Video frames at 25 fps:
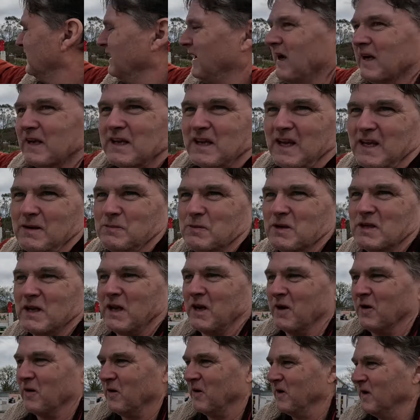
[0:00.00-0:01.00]
and keep it
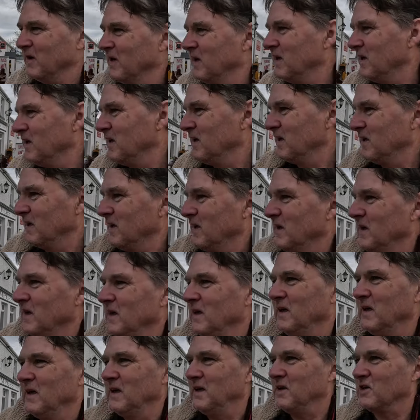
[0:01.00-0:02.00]
here.
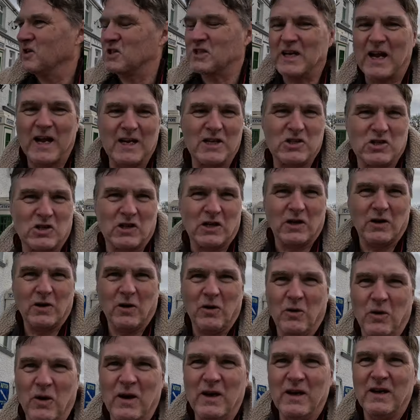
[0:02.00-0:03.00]
Nostalgic, you
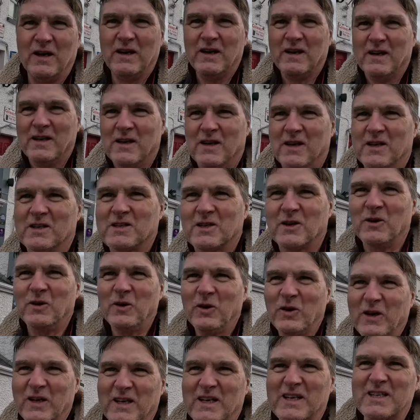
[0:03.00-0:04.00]
know. So
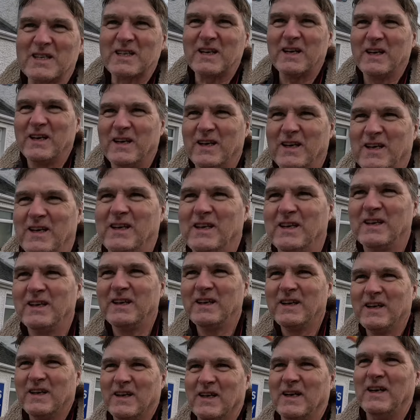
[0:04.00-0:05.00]
look at this.
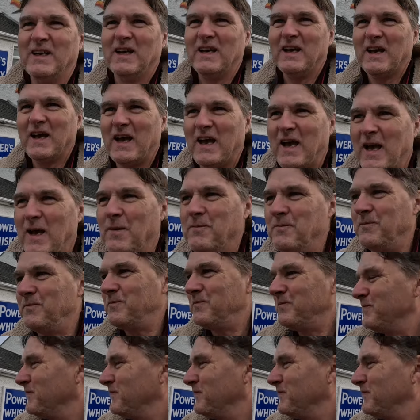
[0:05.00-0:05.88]
Um,